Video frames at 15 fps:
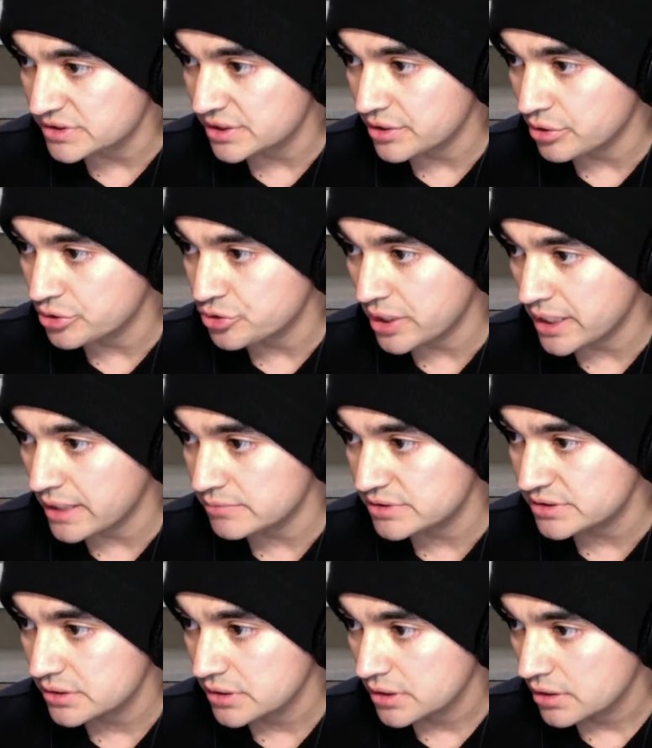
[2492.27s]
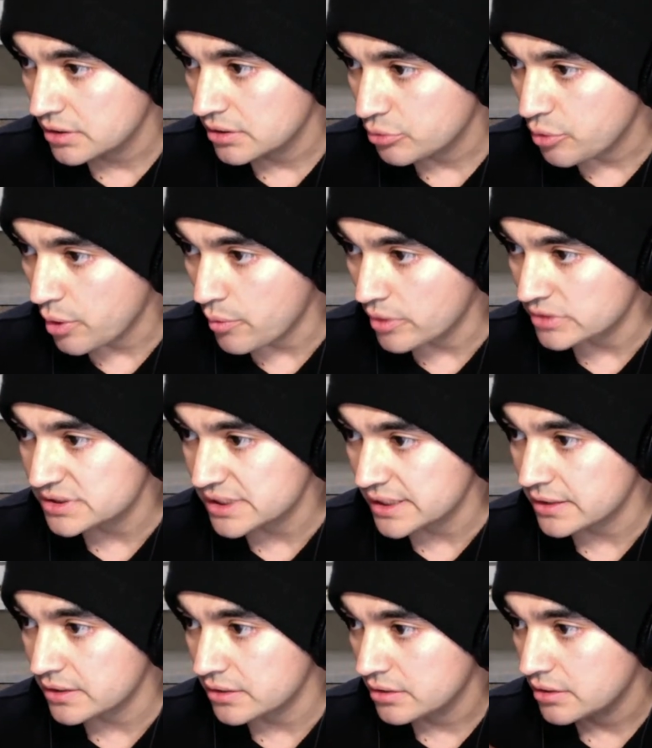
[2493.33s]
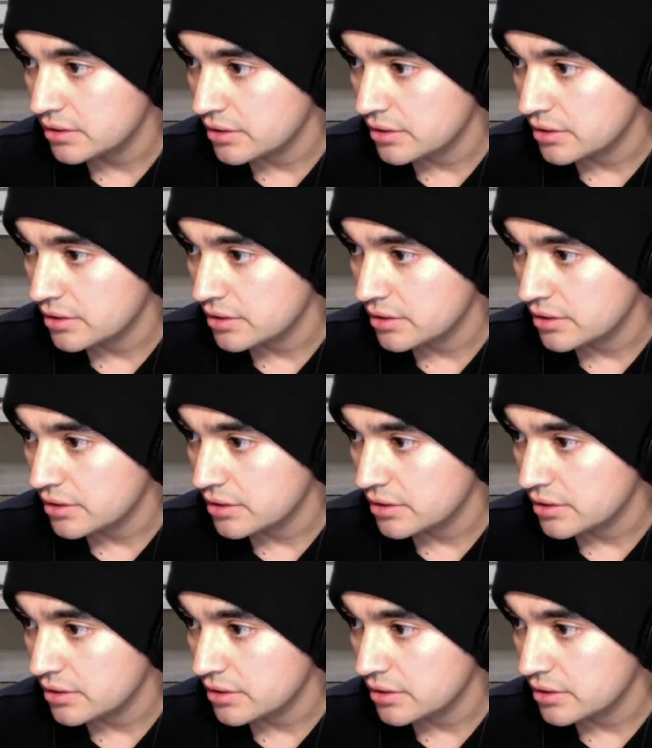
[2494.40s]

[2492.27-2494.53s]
your dreams. Quinn Wilson,